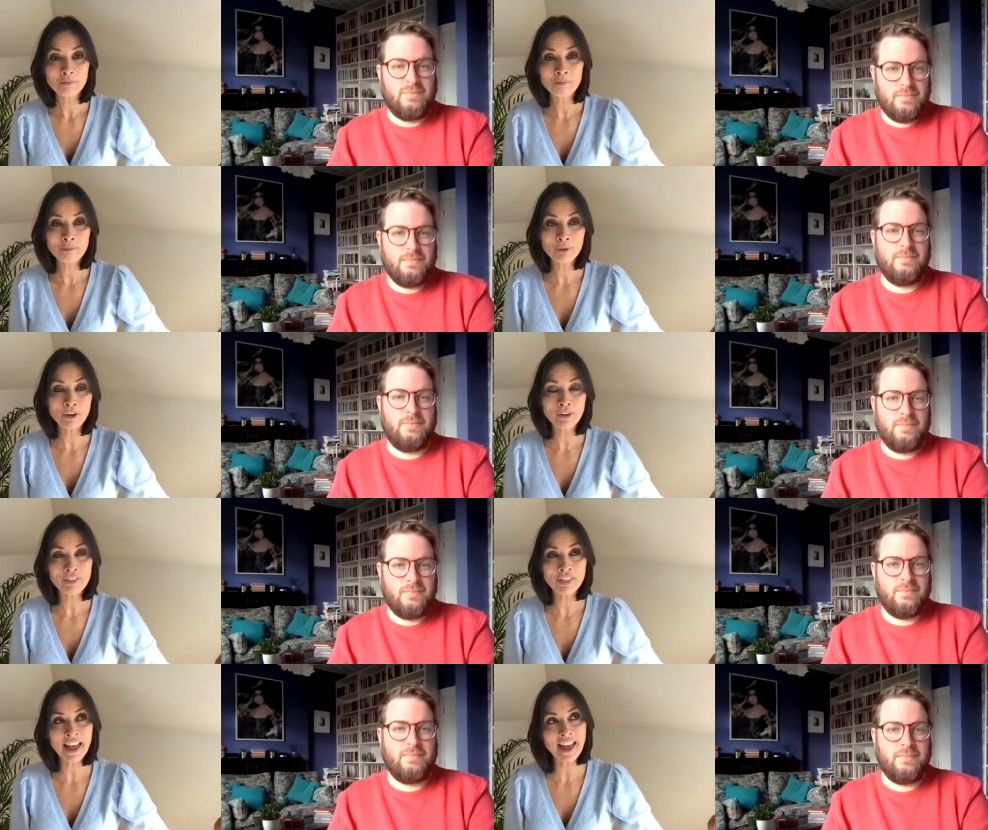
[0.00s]
Speaker 1: But
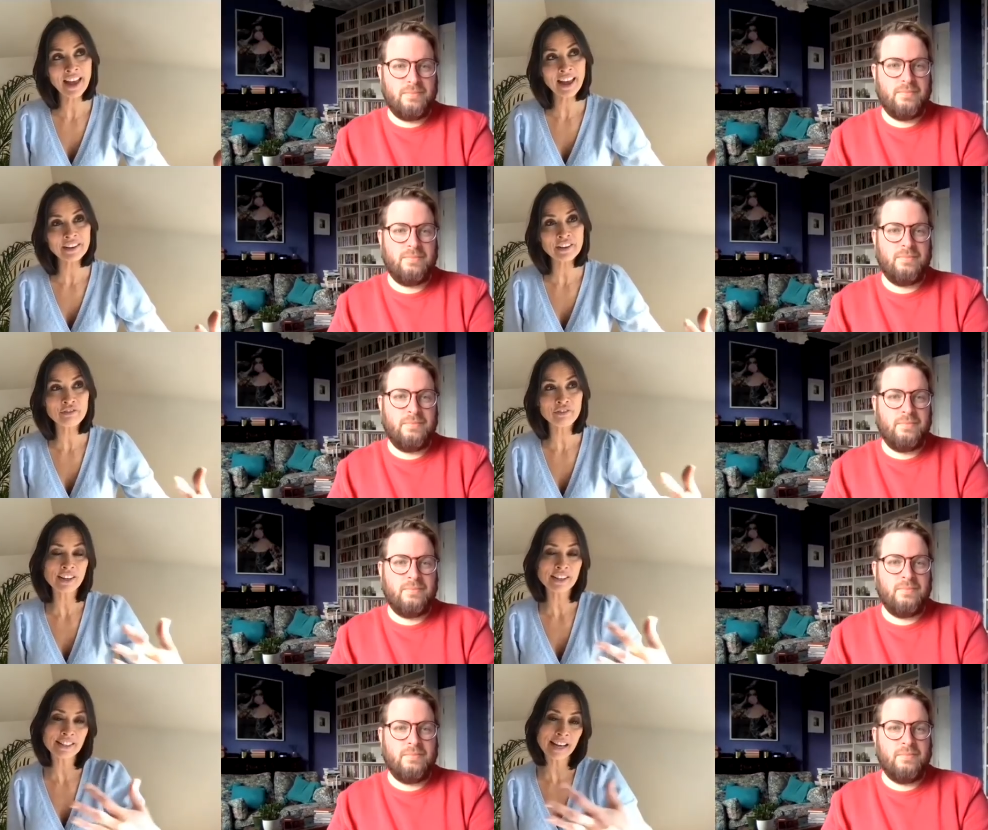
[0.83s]
then you
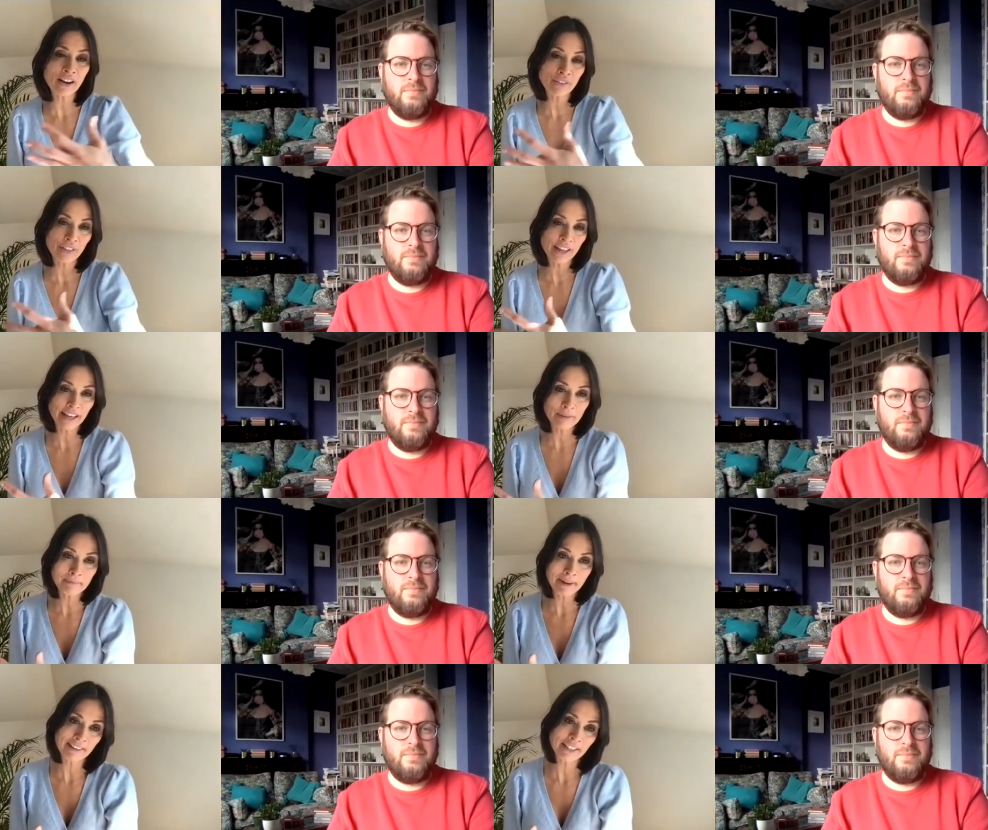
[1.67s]
find out that he
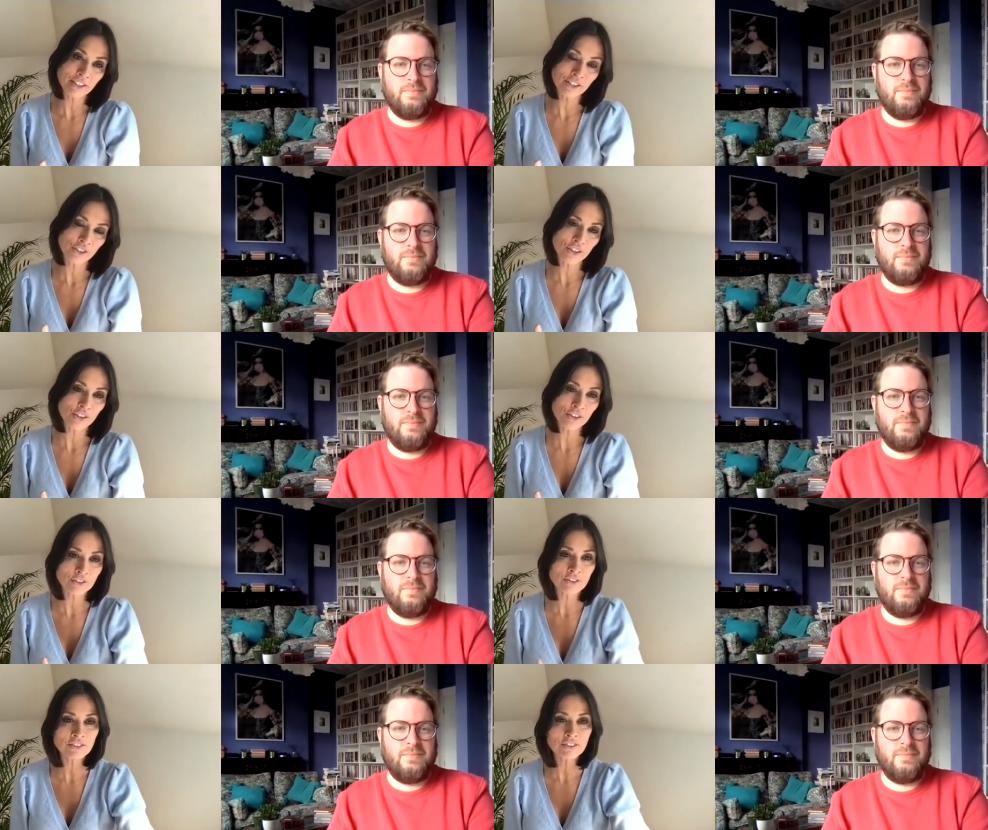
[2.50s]
married a
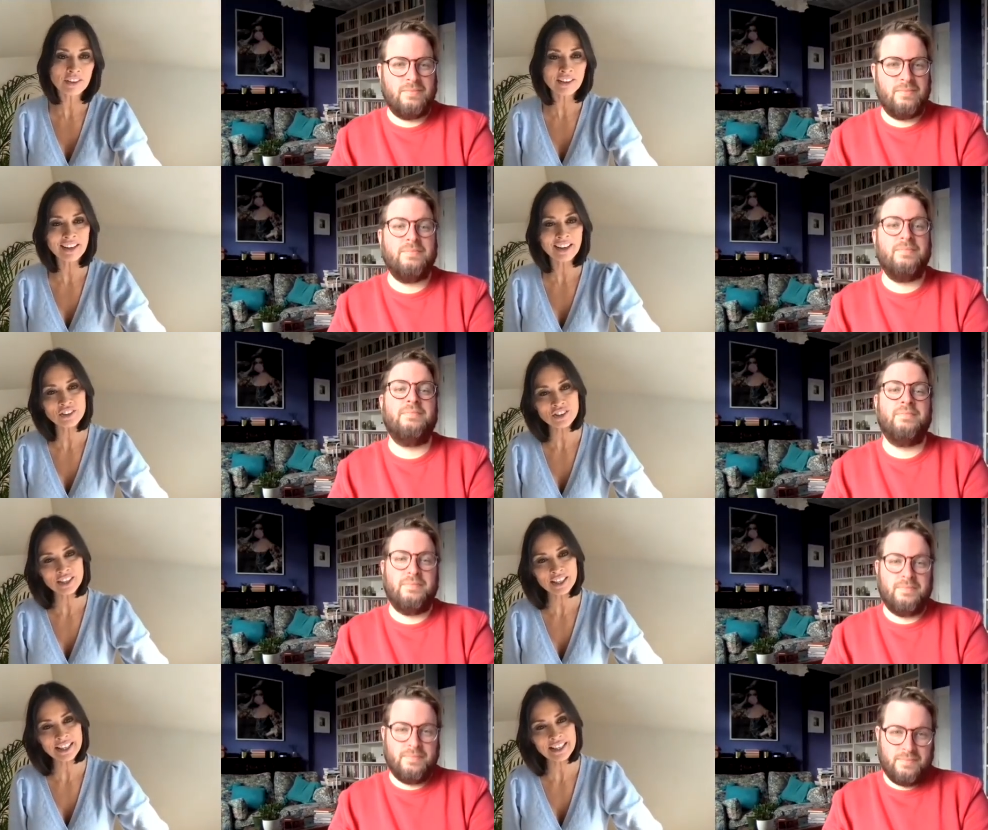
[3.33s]
student, and
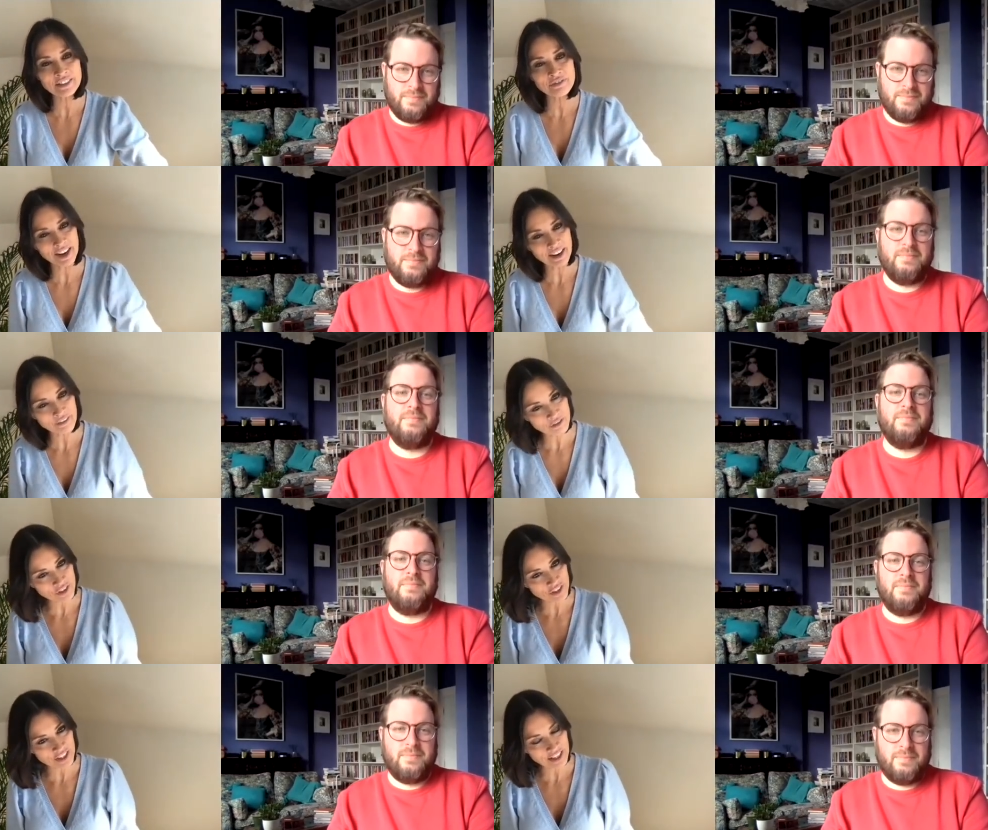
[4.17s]
actually he's favorite.
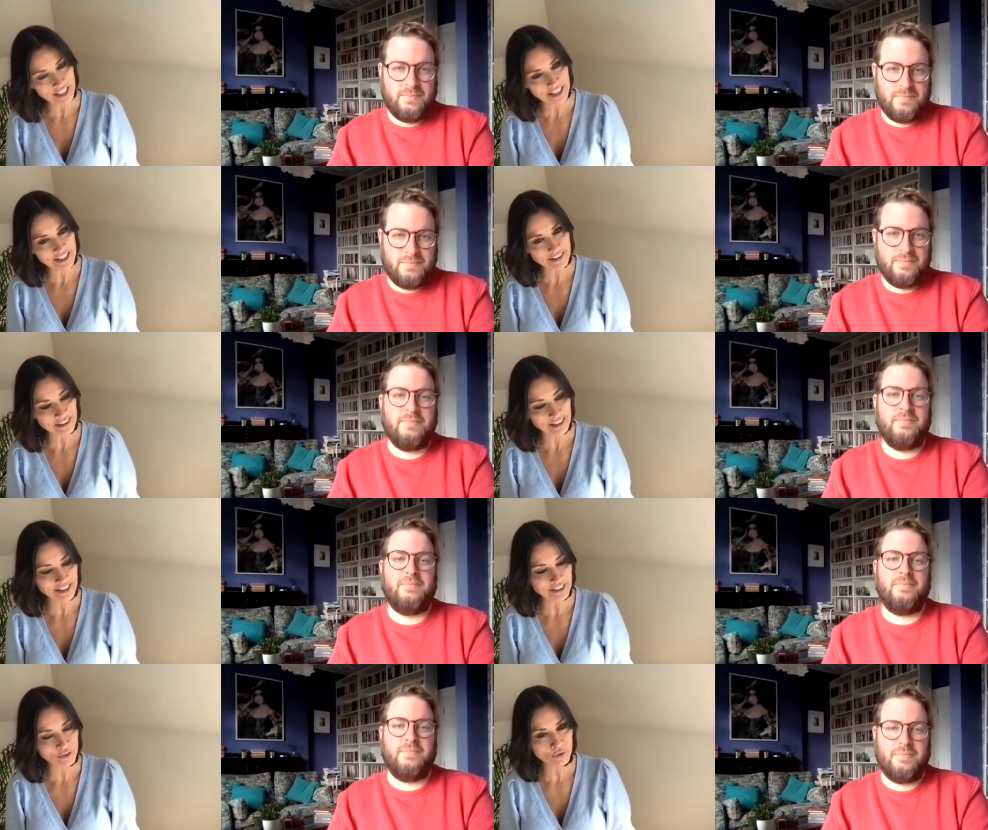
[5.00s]
He's
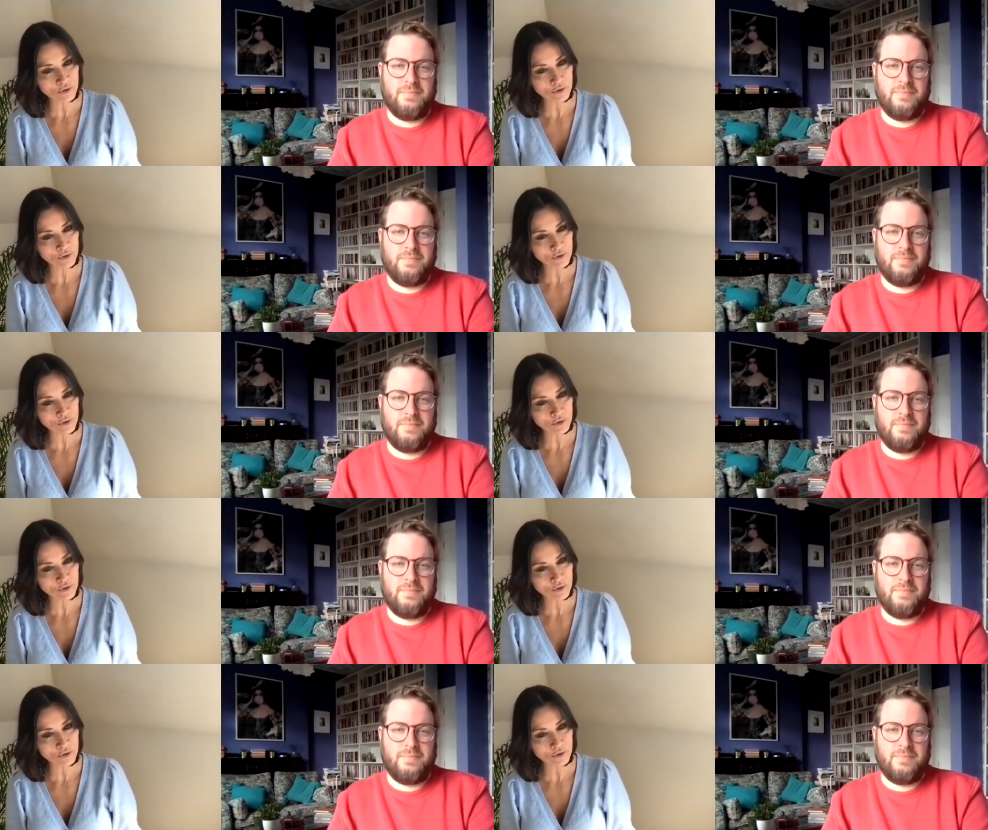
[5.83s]
he's sort of